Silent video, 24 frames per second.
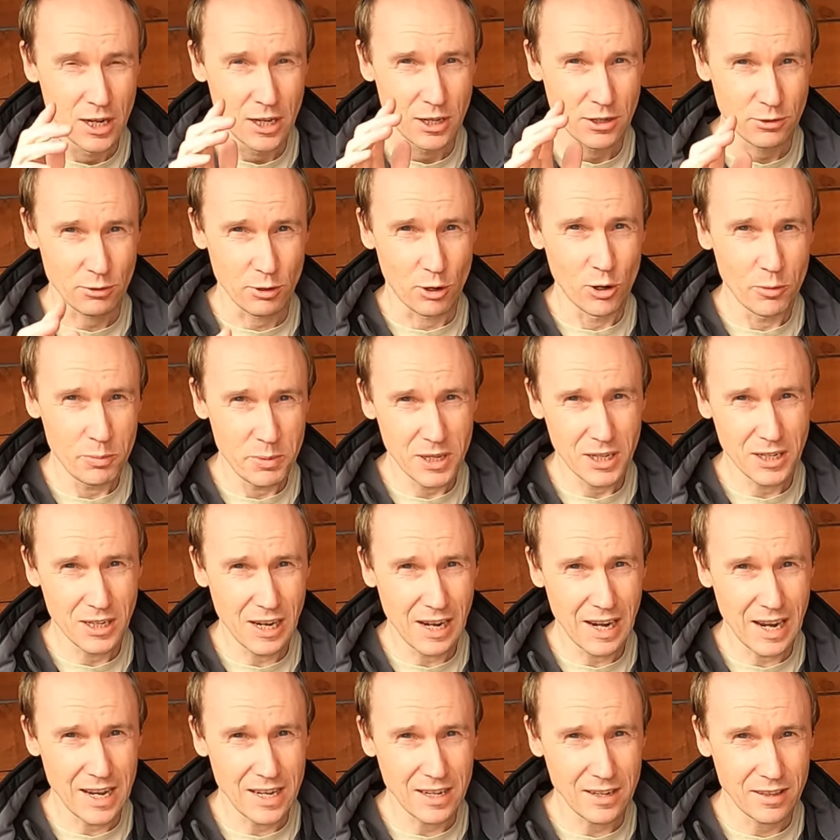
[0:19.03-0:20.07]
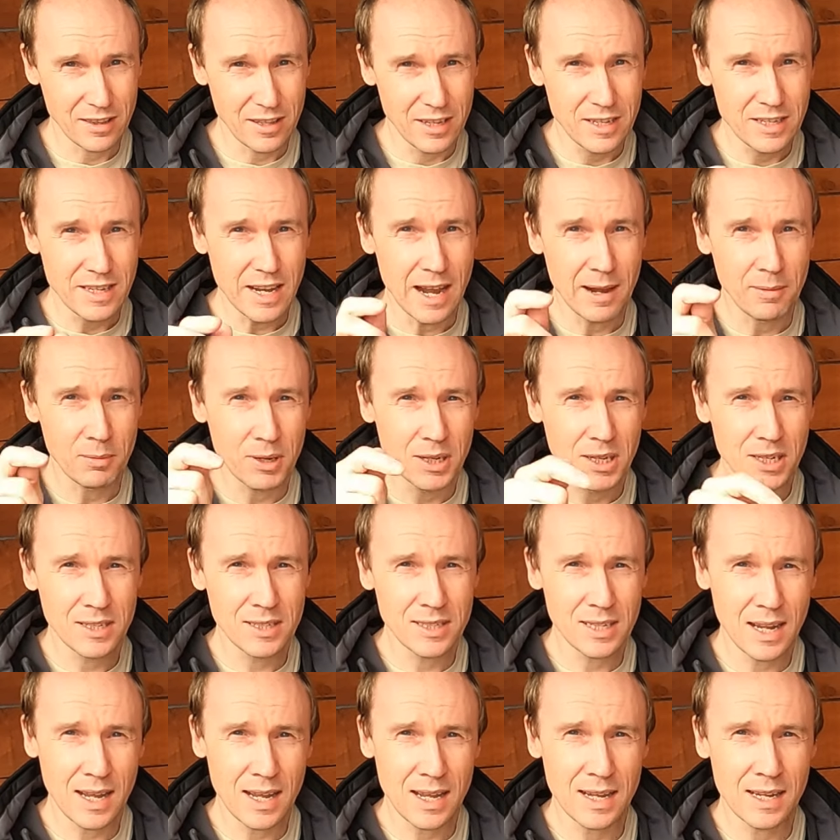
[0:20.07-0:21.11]
So I hope you're going to like these. I'm going to
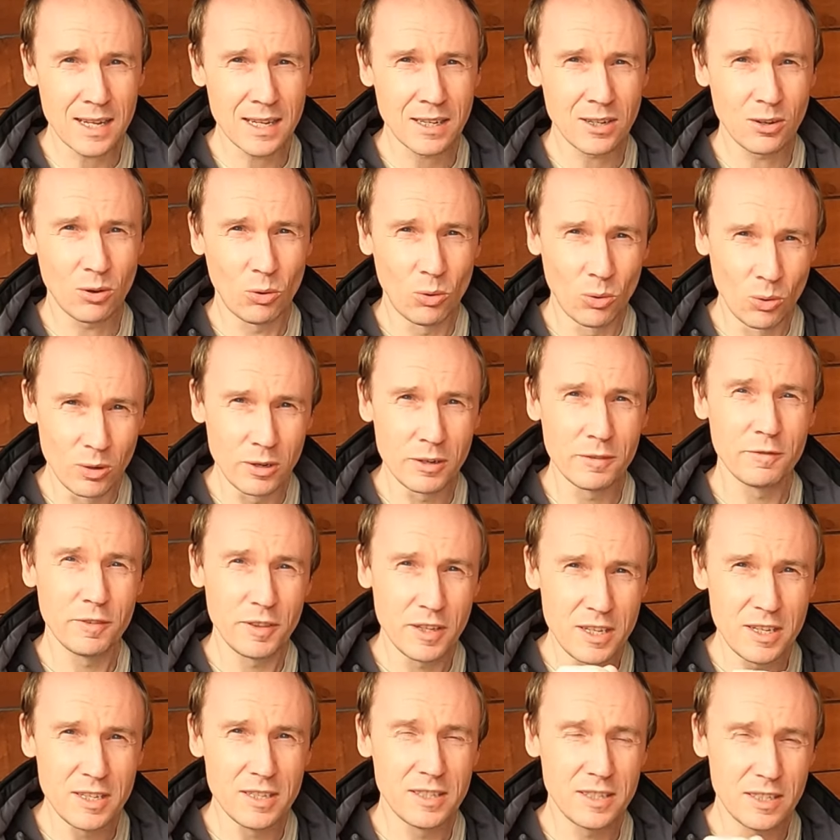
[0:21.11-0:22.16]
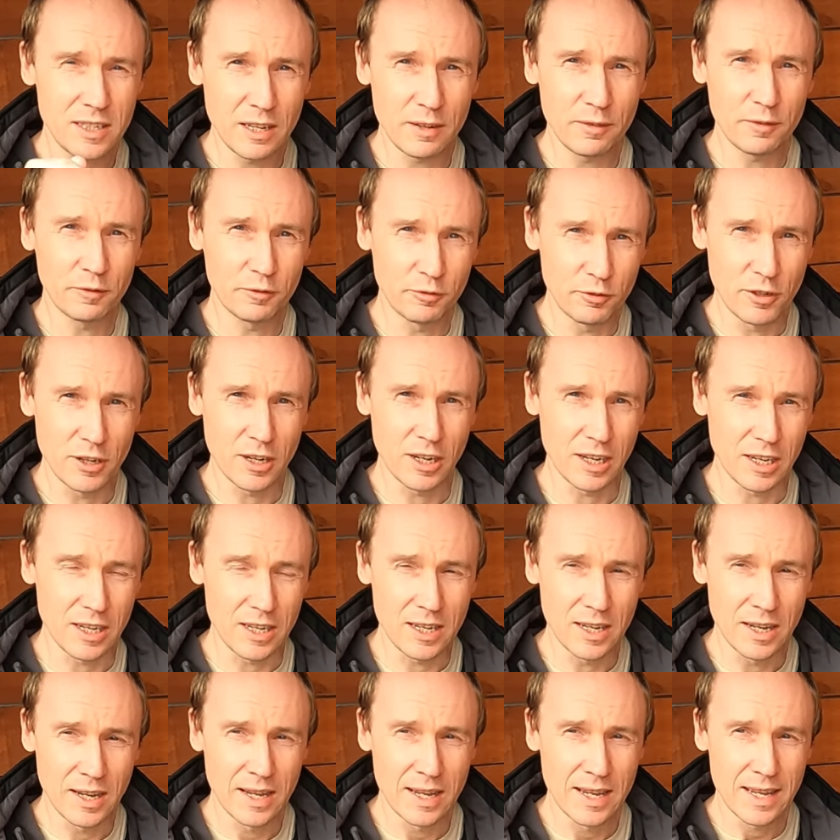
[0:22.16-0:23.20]
tag all of these
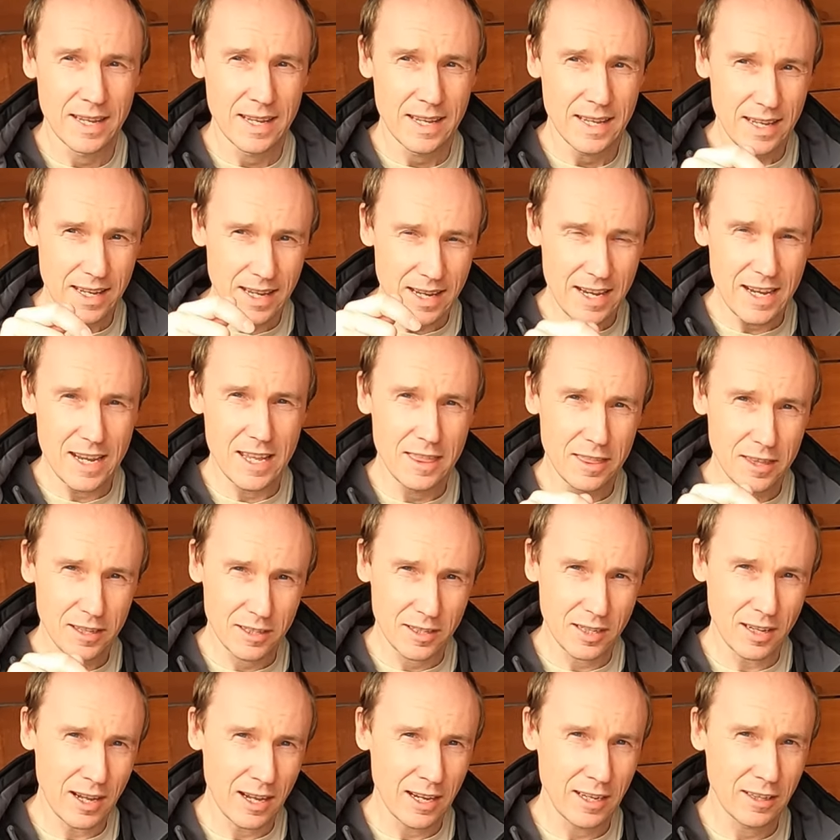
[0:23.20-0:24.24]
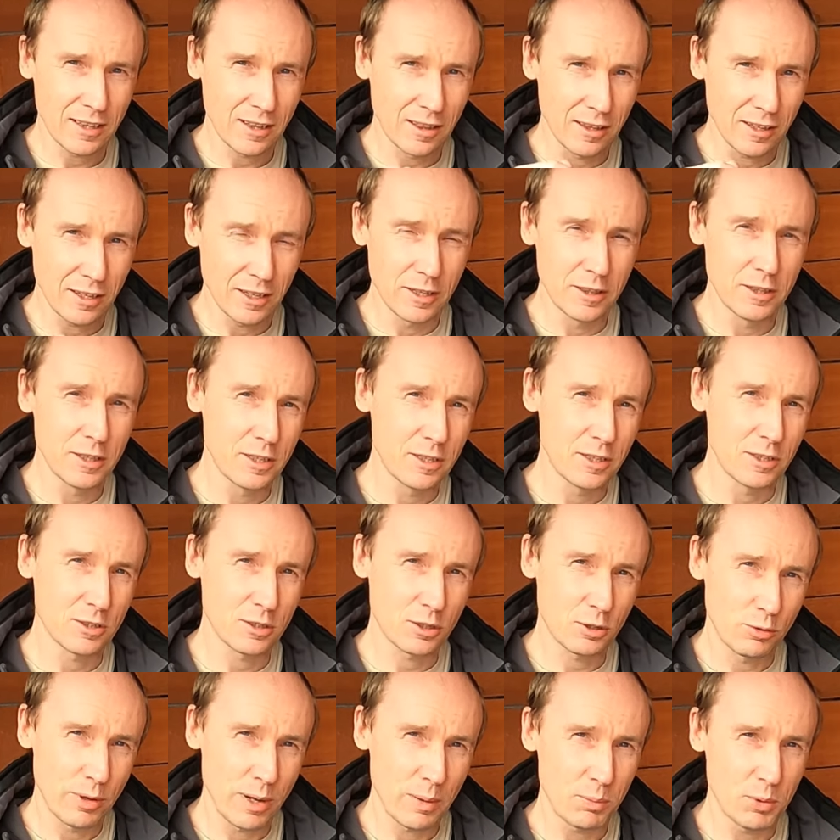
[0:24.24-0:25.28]
differently in the title and the
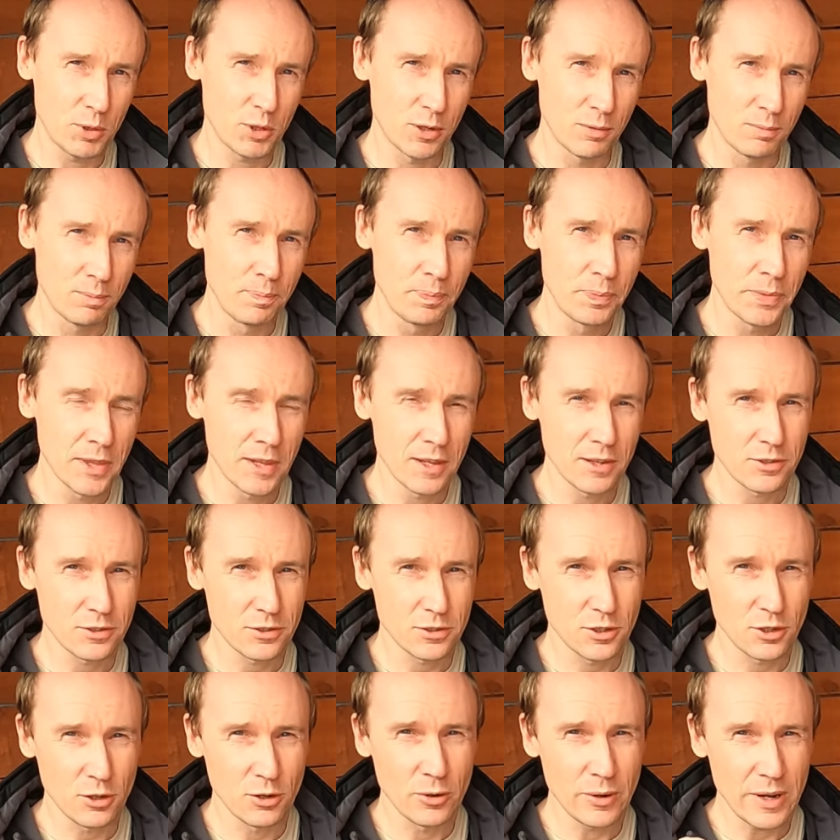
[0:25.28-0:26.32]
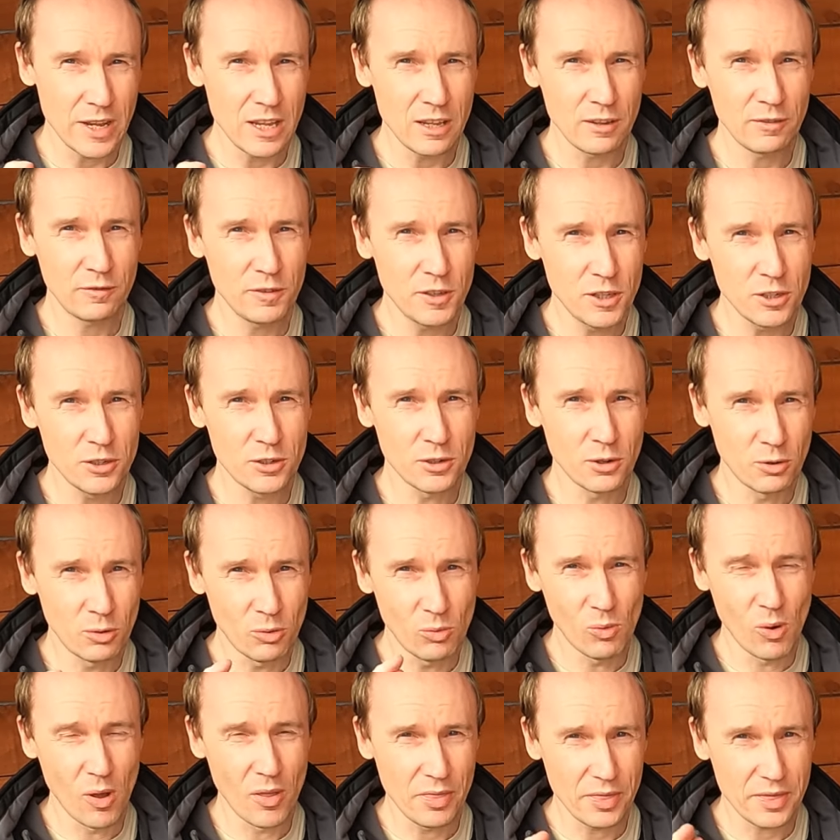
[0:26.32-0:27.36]
description, so if you don't
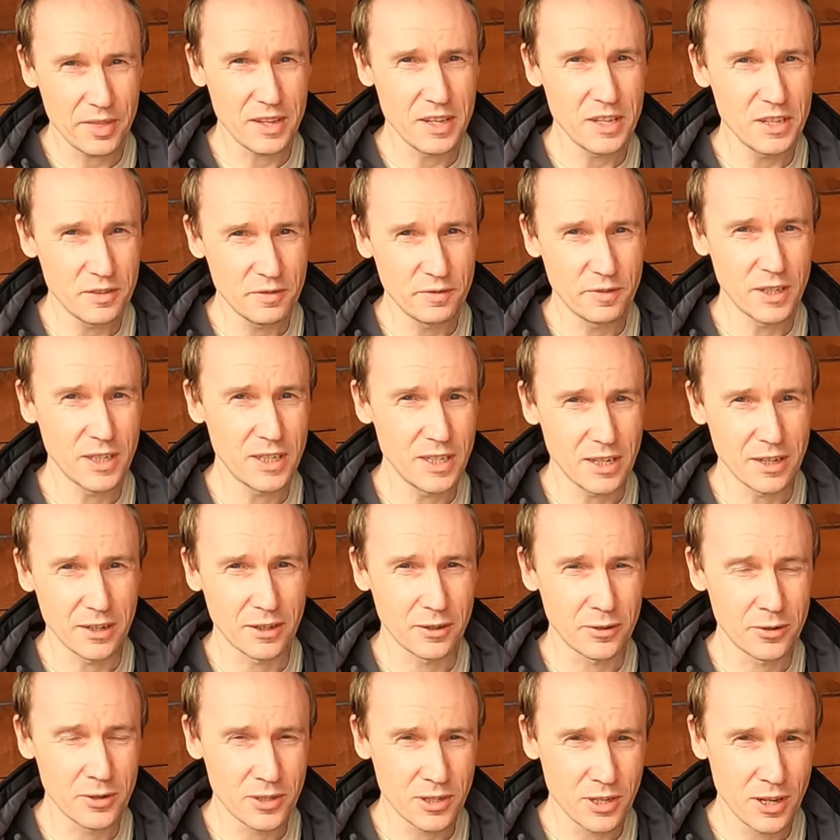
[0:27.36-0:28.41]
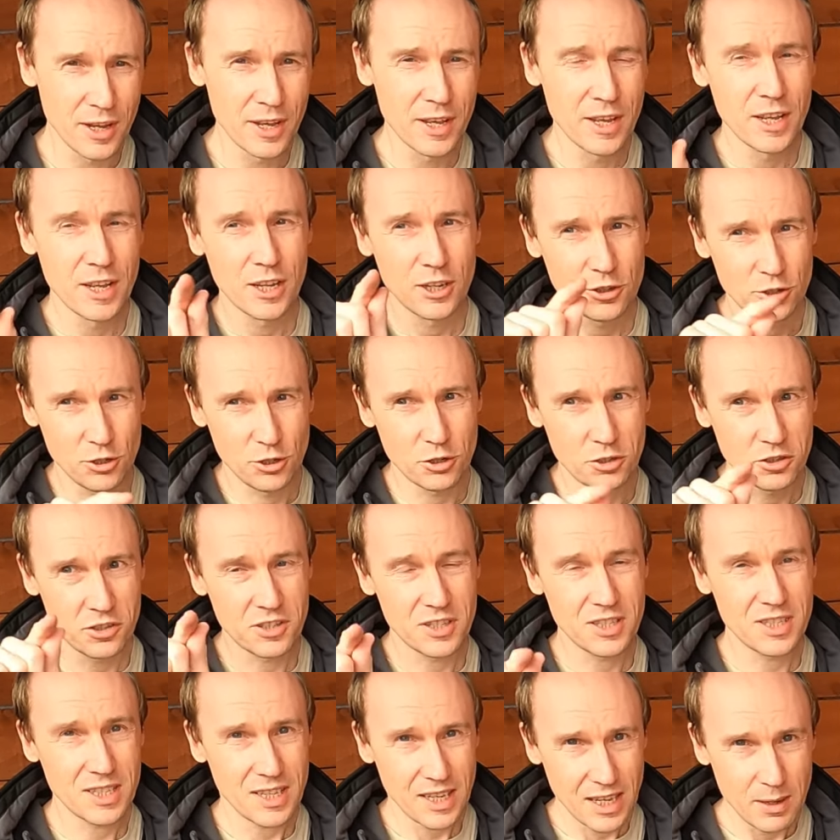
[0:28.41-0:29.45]
want these videos, just
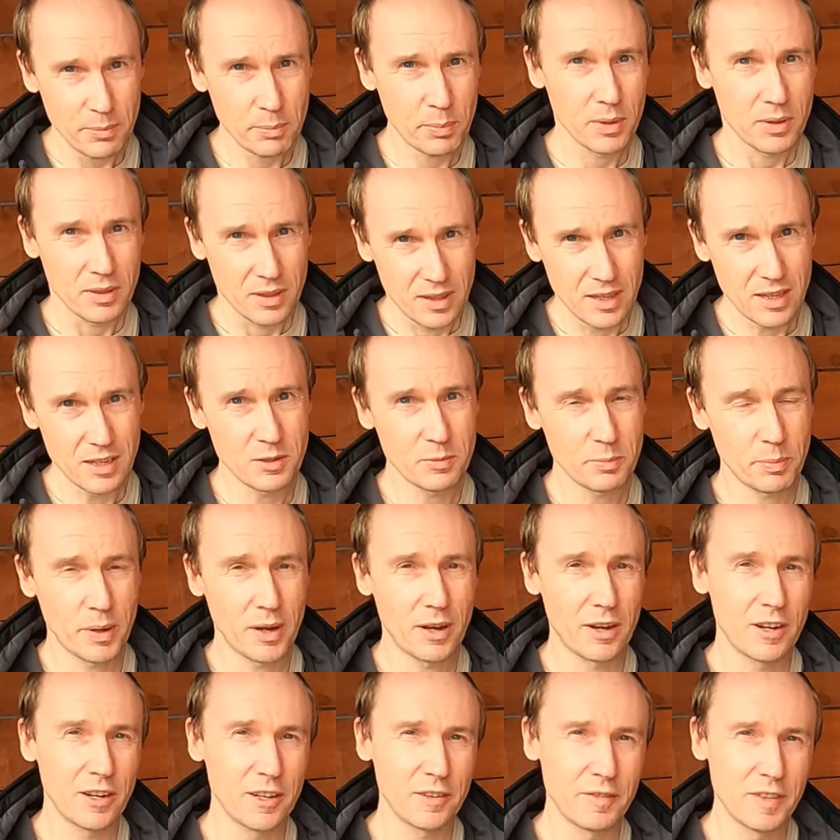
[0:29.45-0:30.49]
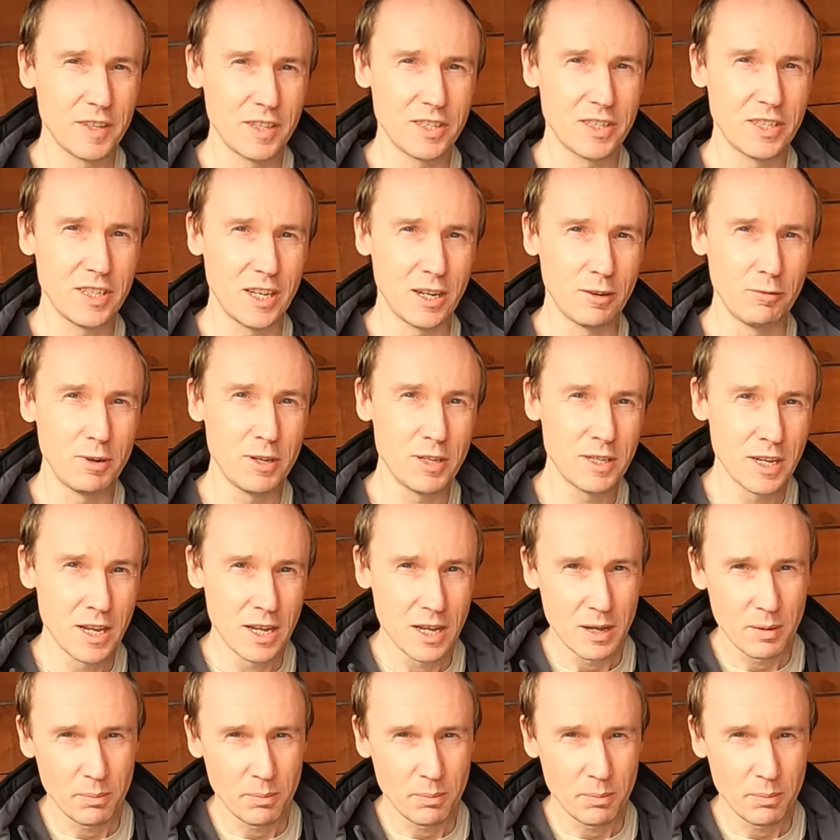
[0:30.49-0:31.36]
skip this part of the series.